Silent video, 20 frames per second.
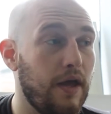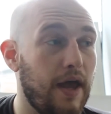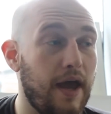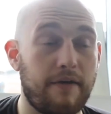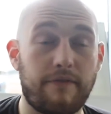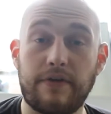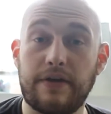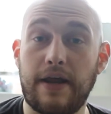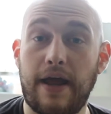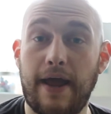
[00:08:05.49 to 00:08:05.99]

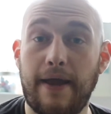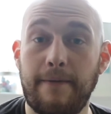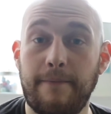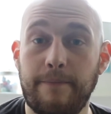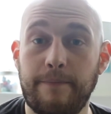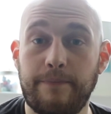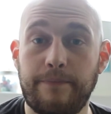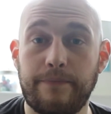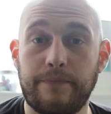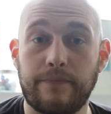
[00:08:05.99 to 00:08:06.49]
Every
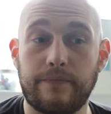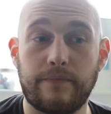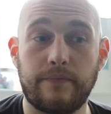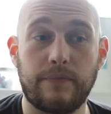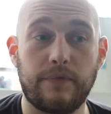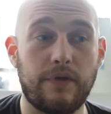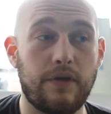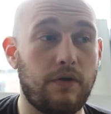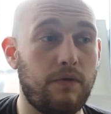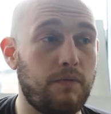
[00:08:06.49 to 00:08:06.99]
day,
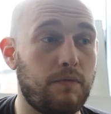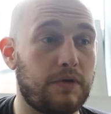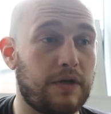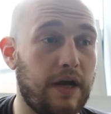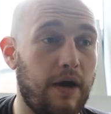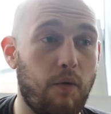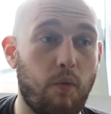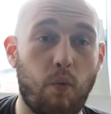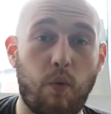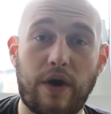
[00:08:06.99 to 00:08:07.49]

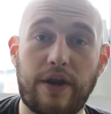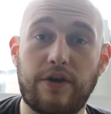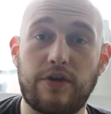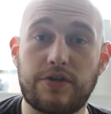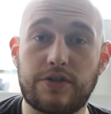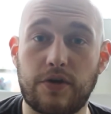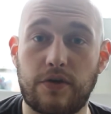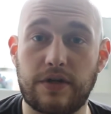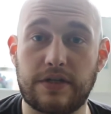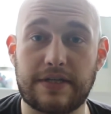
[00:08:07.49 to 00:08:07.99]
cut one of your
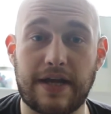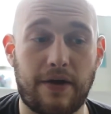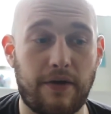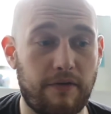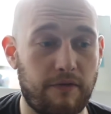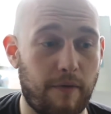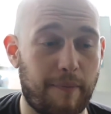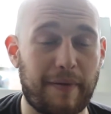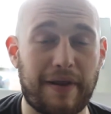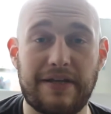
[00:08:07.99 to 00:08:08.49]
sodas out
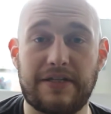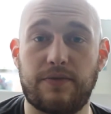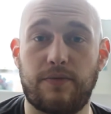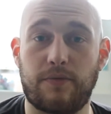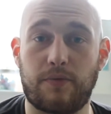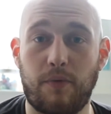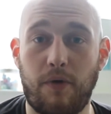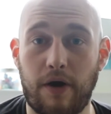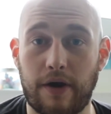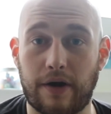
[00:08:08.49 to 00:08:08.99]
and replace it
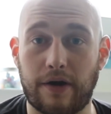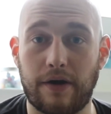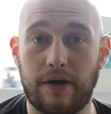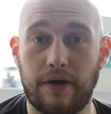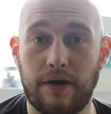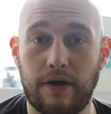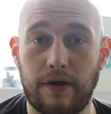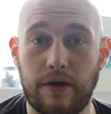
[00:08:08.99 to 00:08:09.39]
with water.